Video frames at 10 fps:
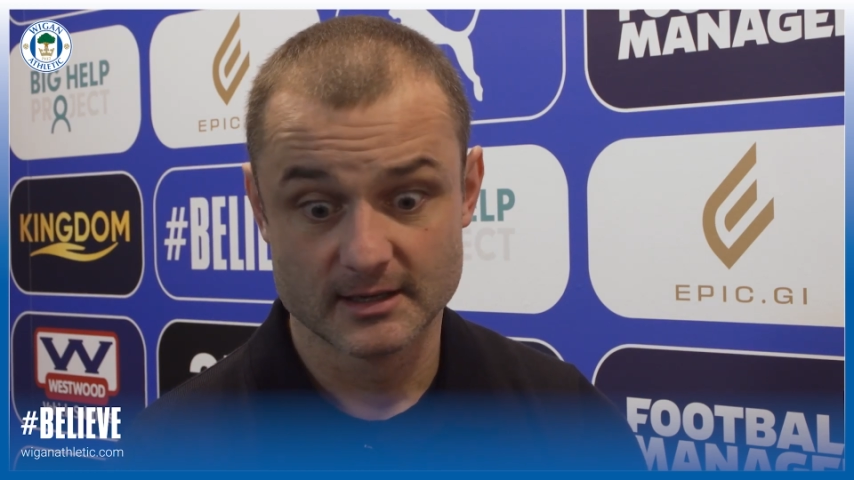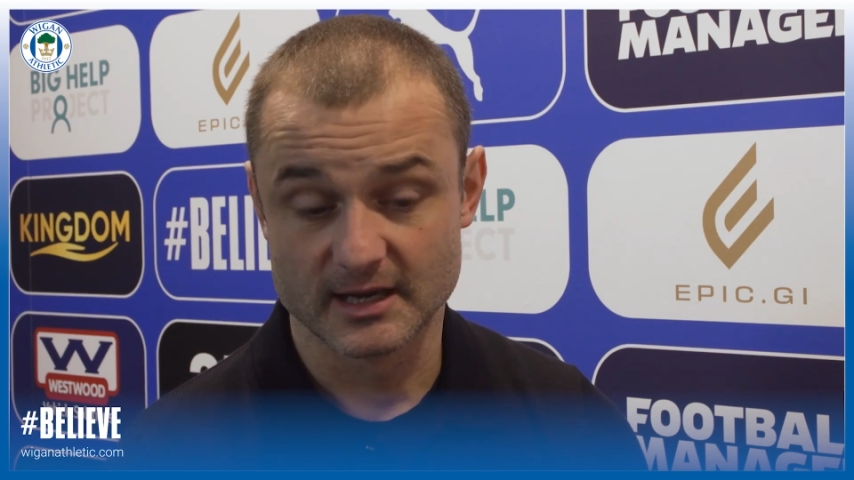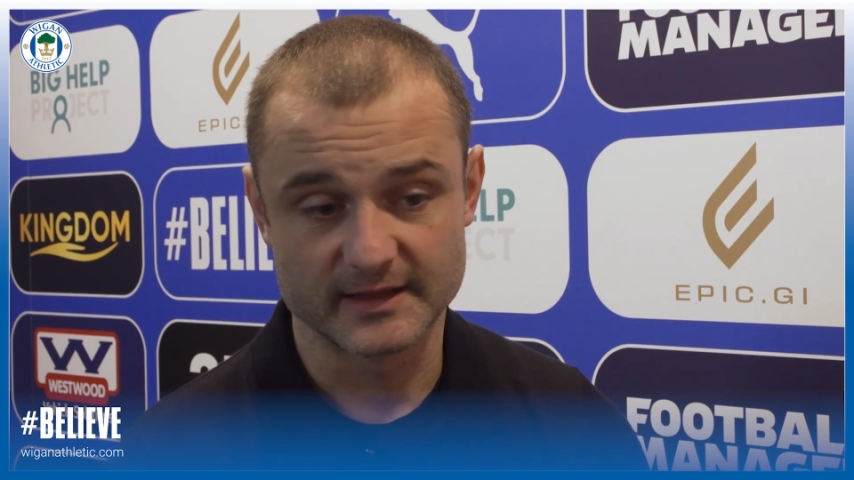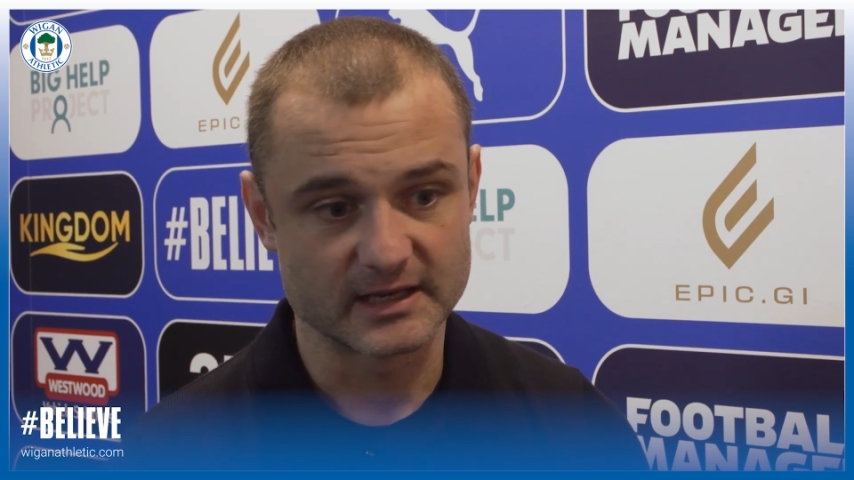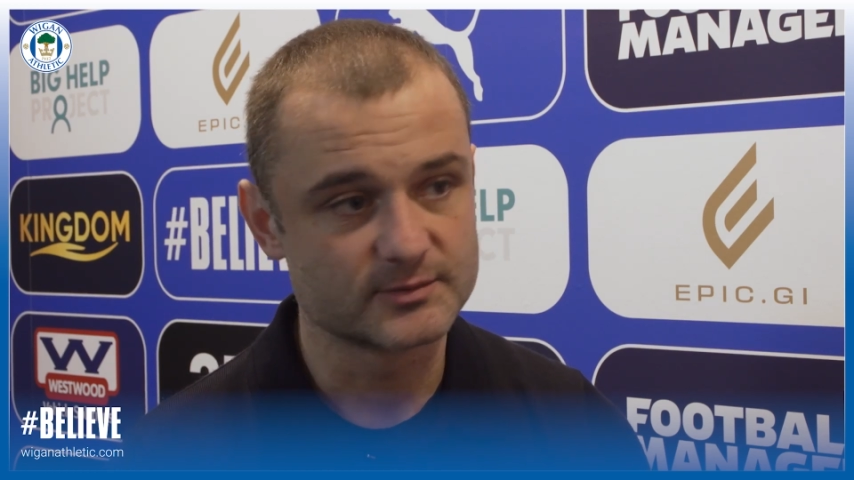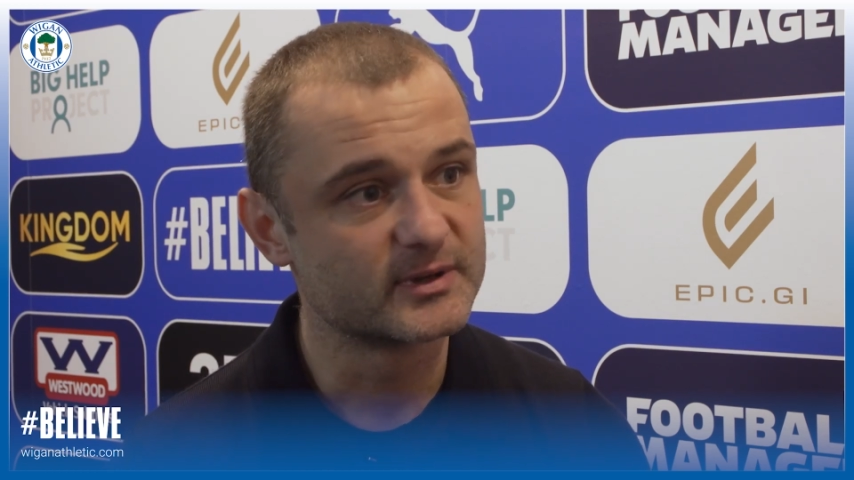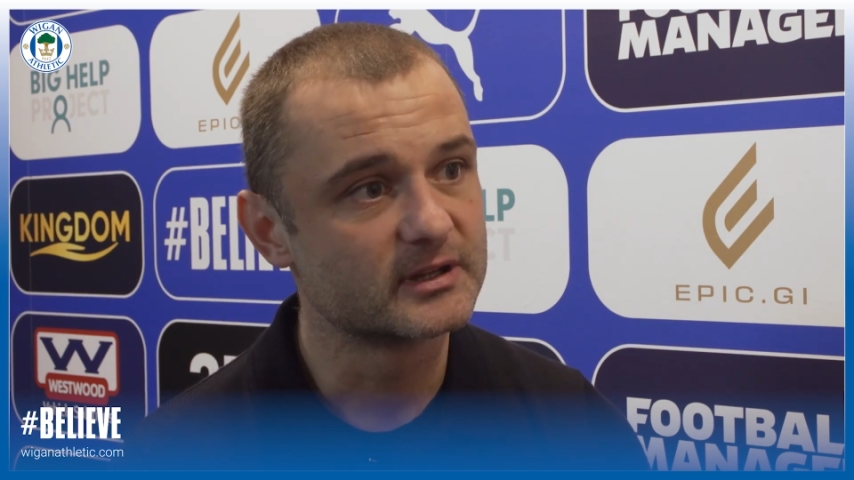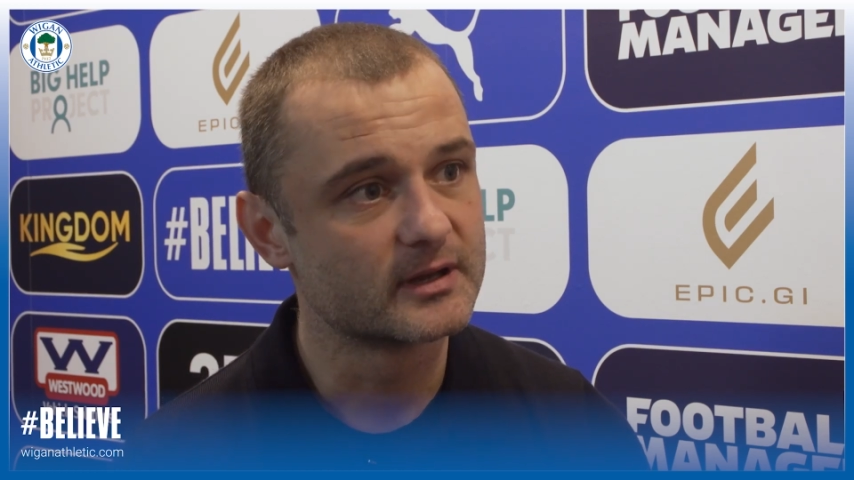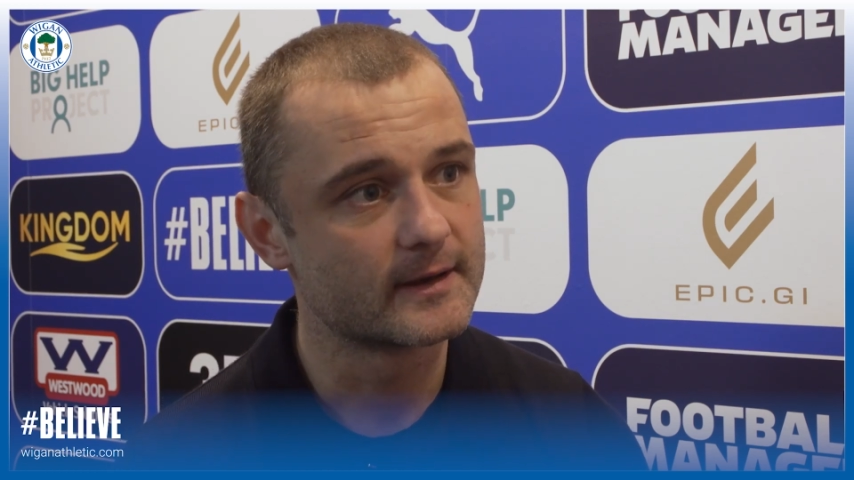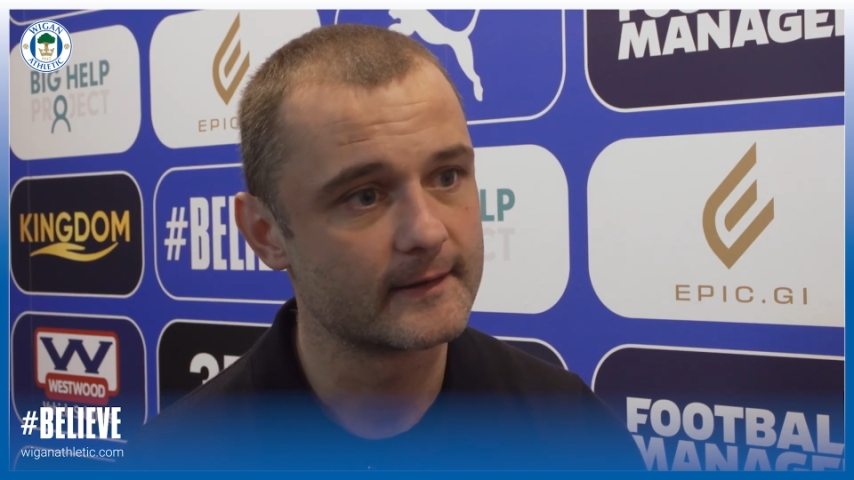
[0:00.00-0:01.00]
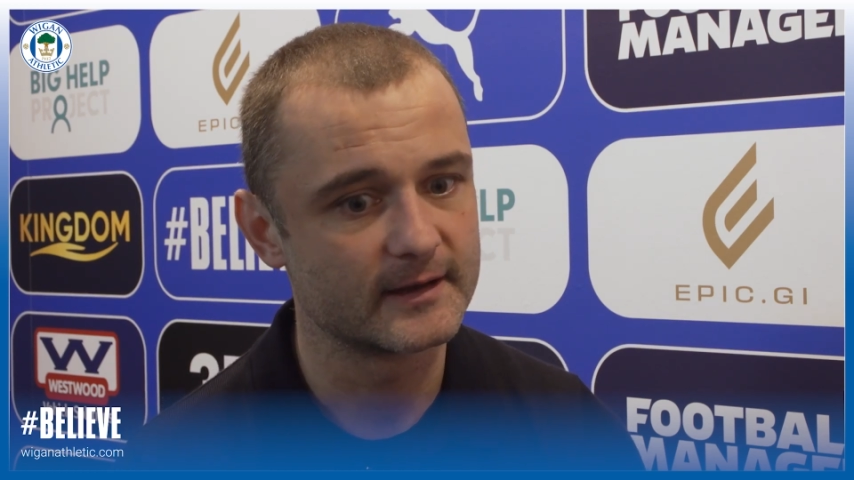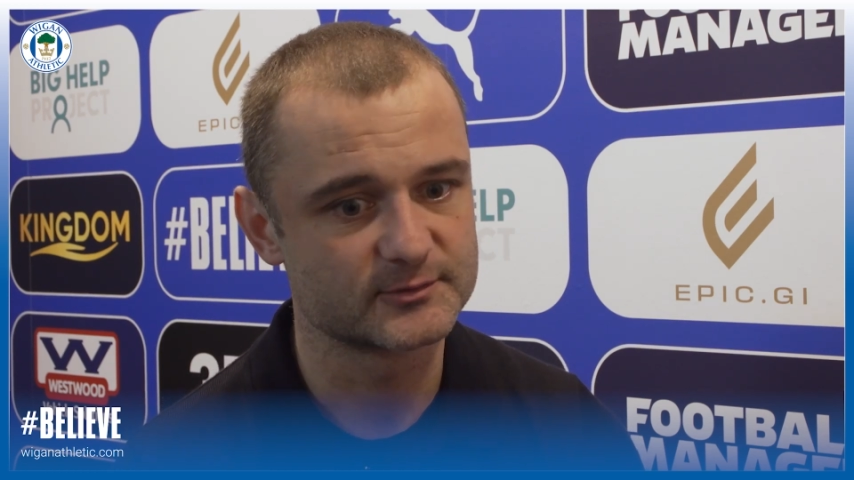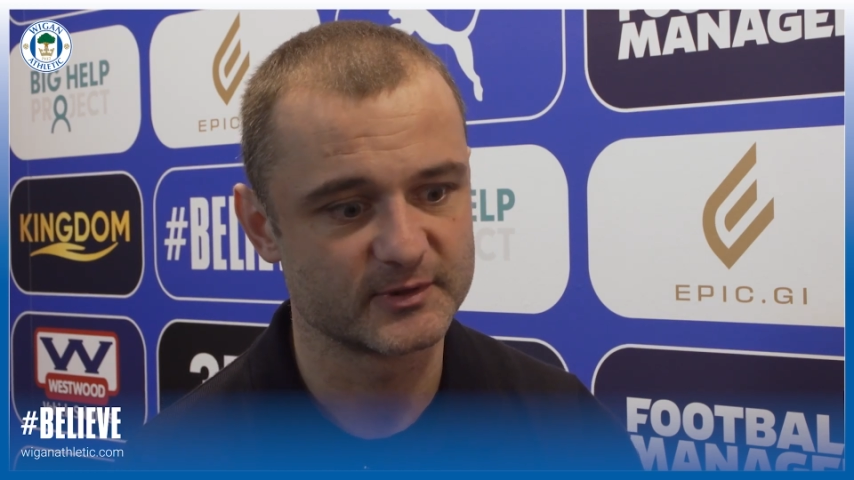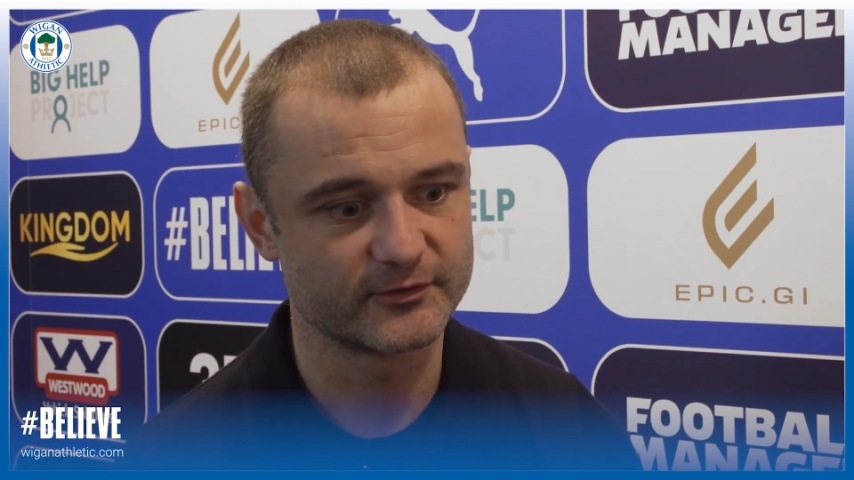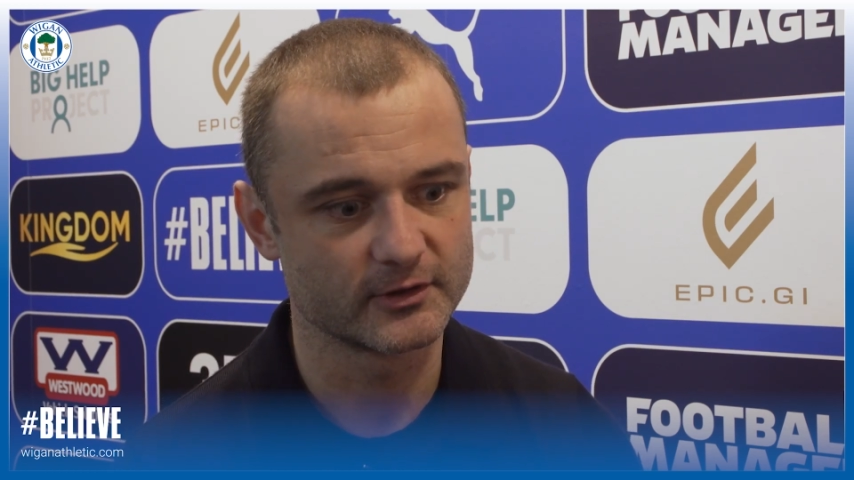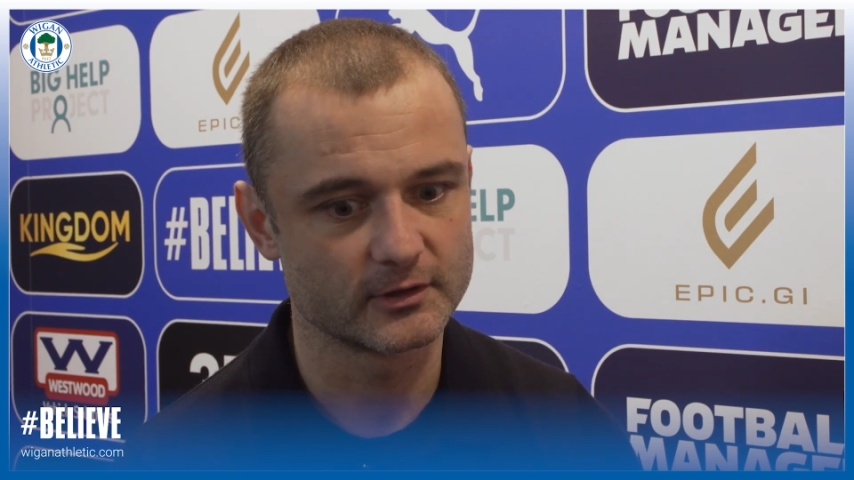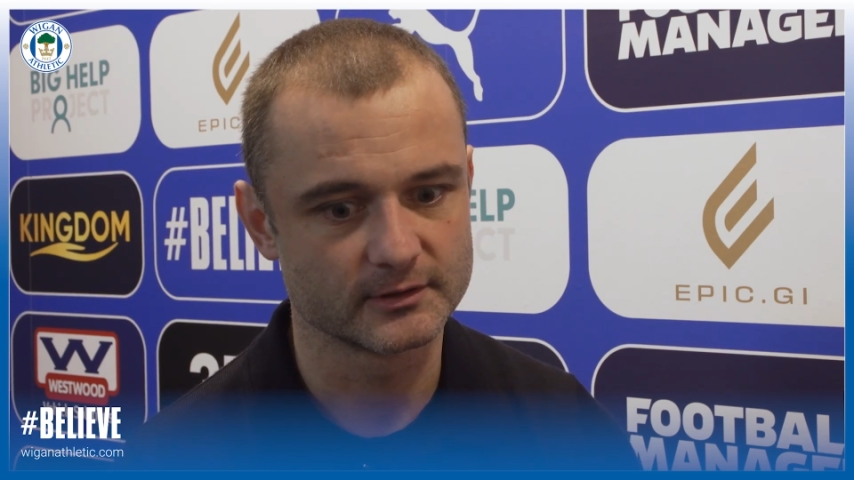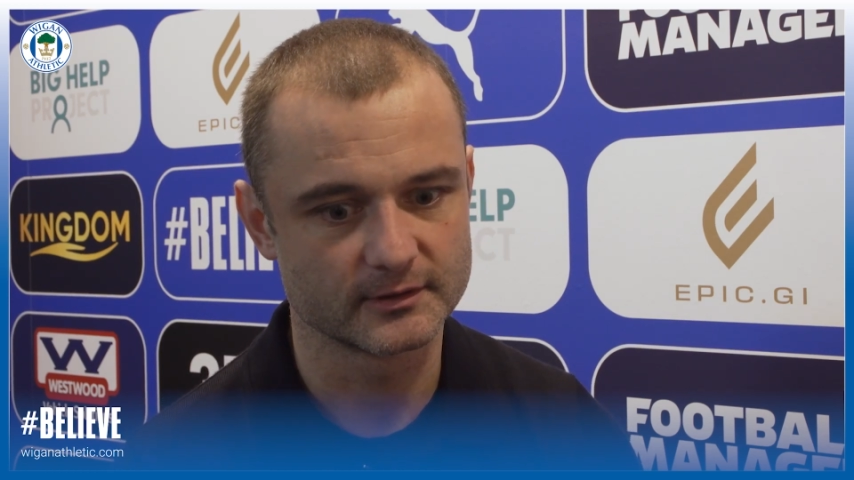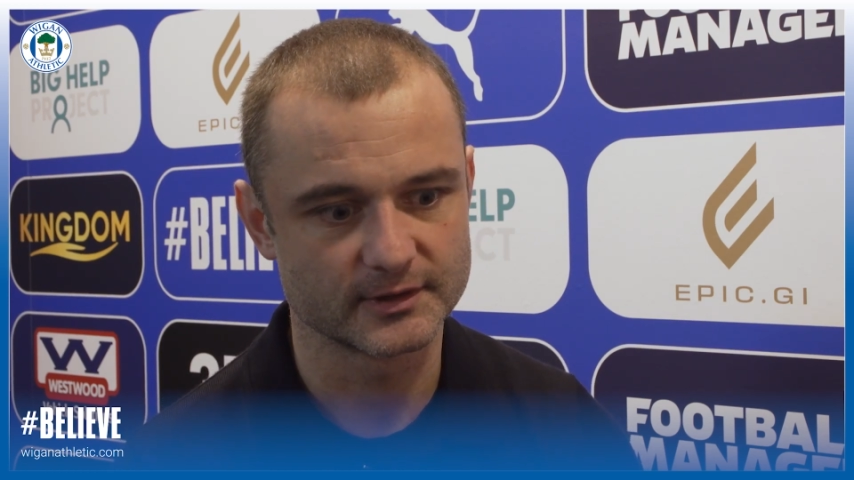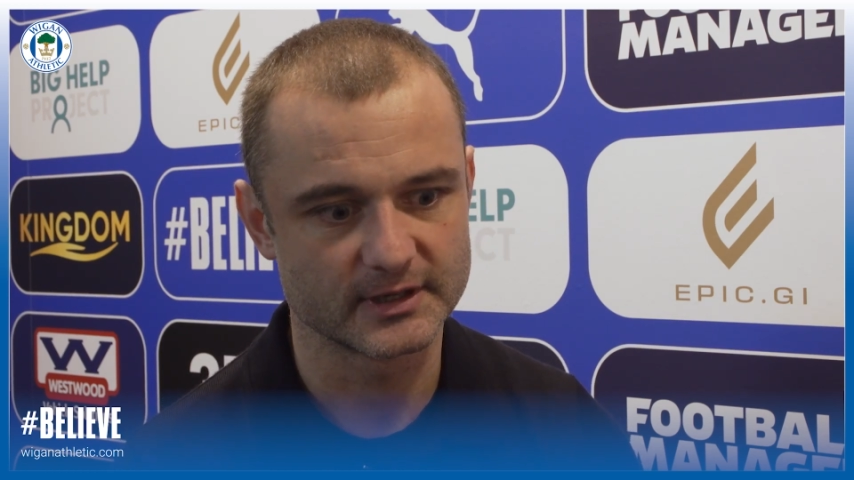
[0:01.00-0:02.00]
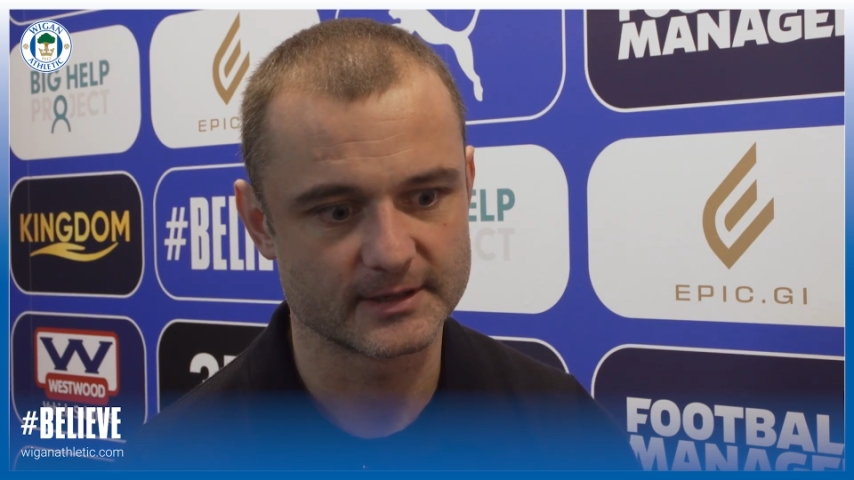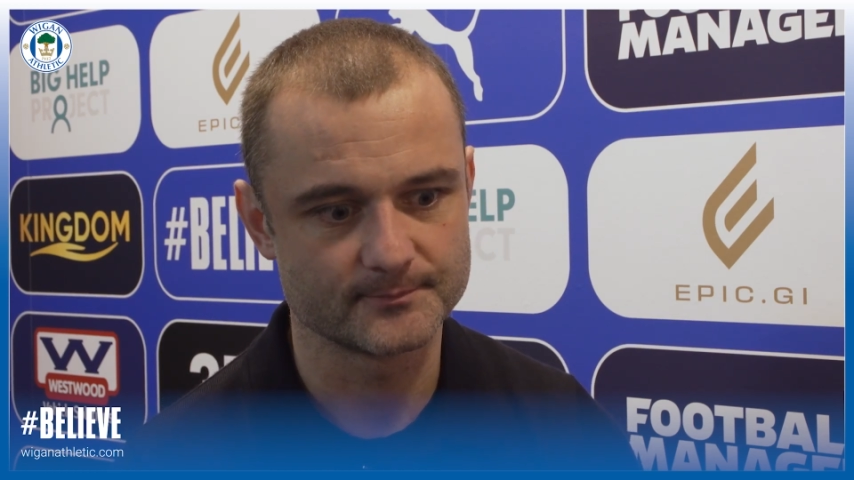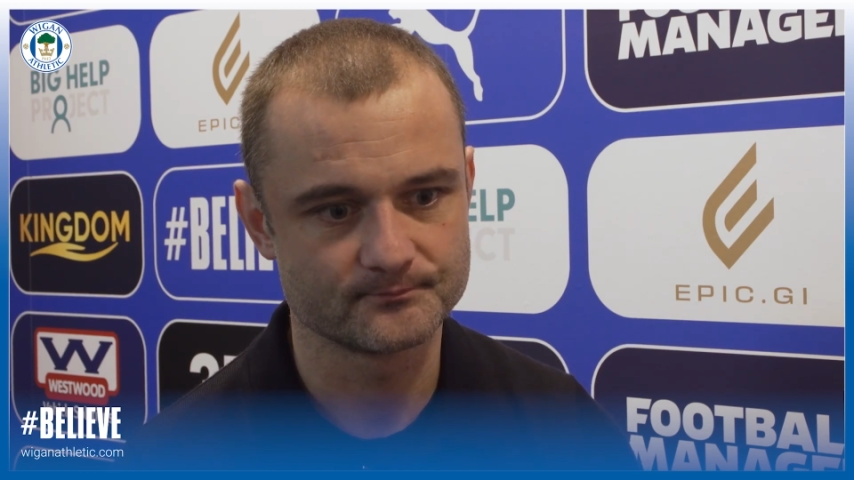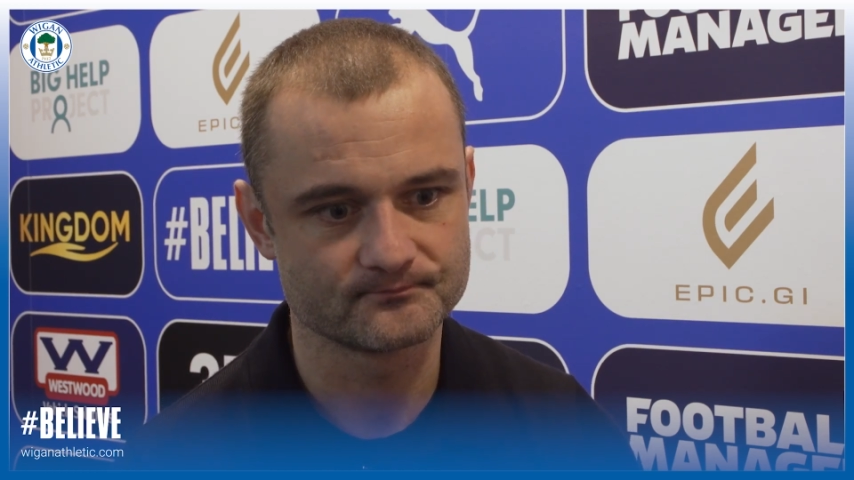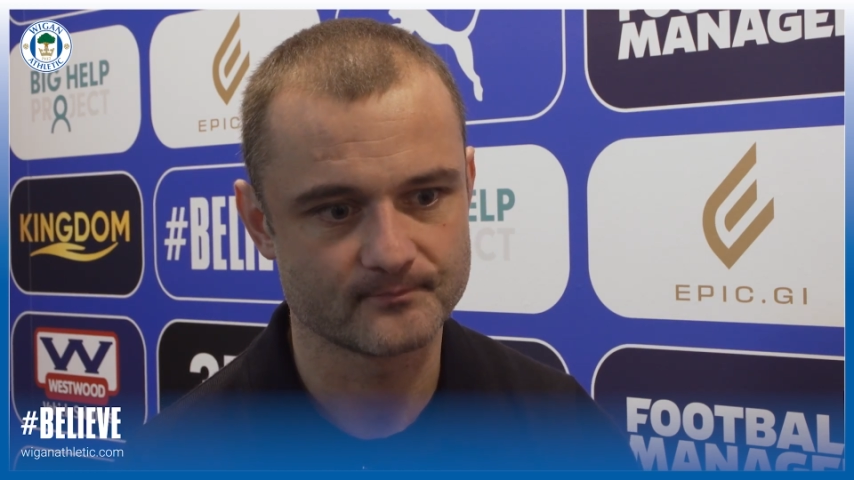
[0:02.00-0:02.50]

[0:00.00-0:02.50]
And then it's been full on.